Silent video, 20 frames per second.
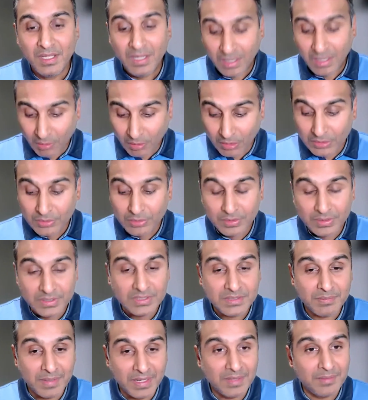Although
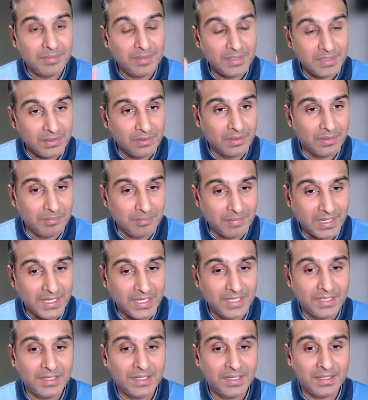it might be your
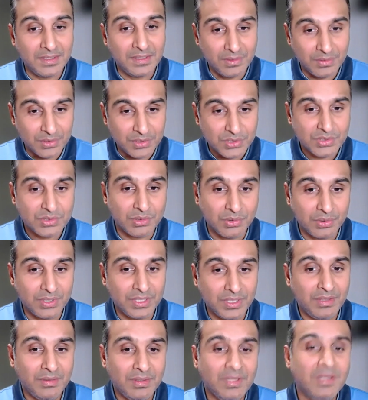mind and your
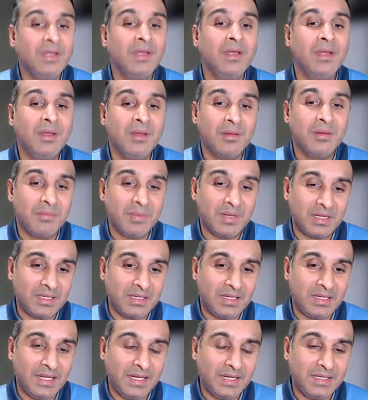story, but
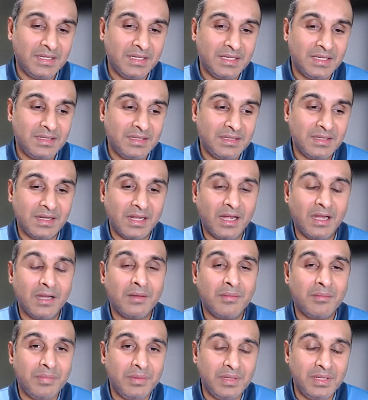let it
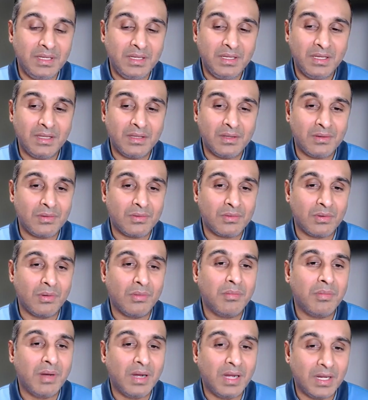not be a
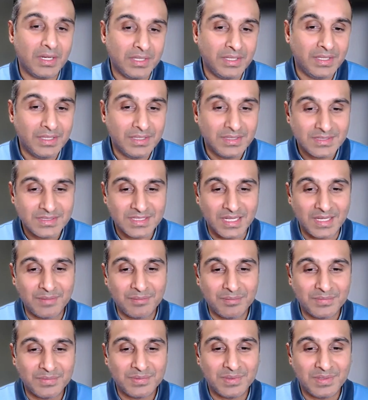robot
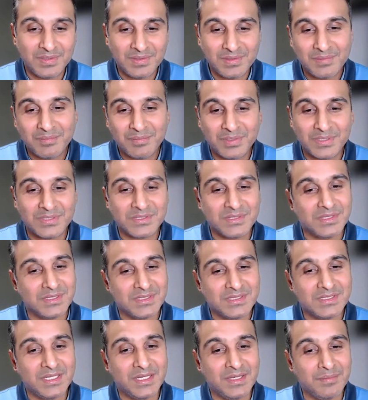type personal
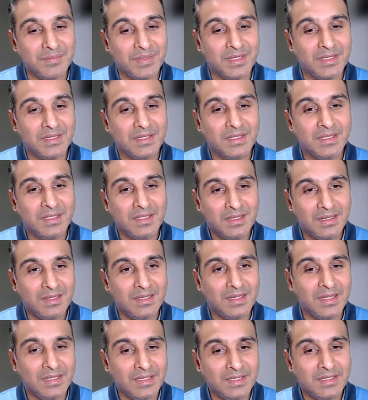statement.
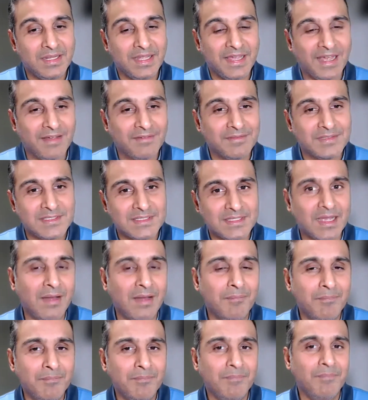Let it have
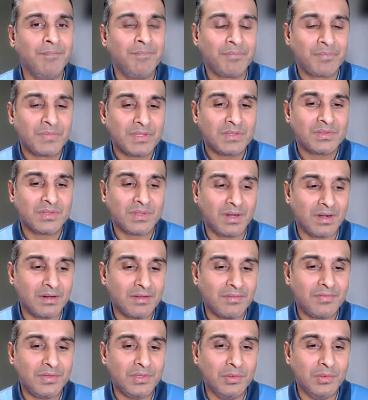some sort
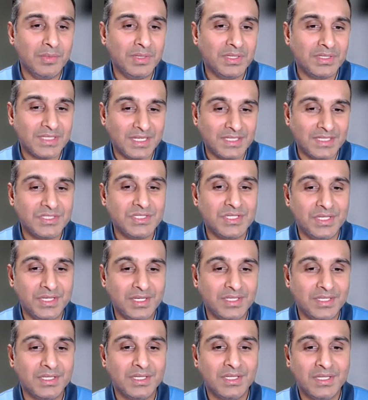of human touch in
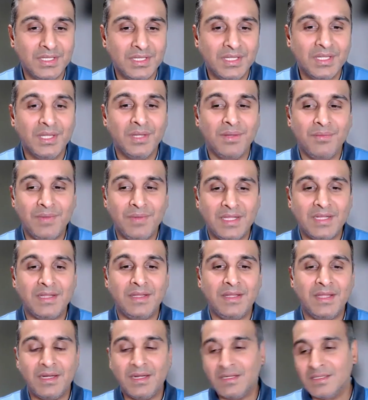it where
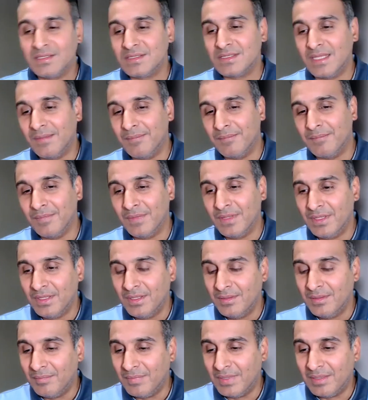there are some
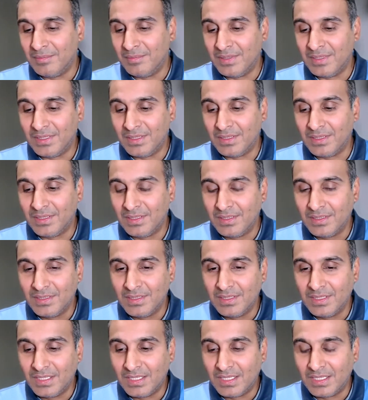maybe
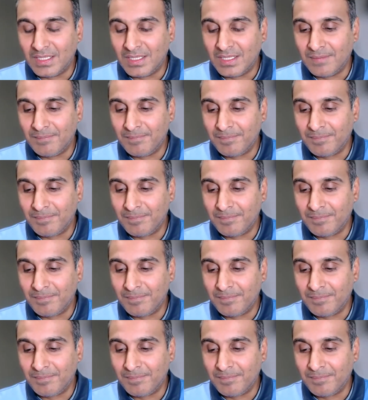uh,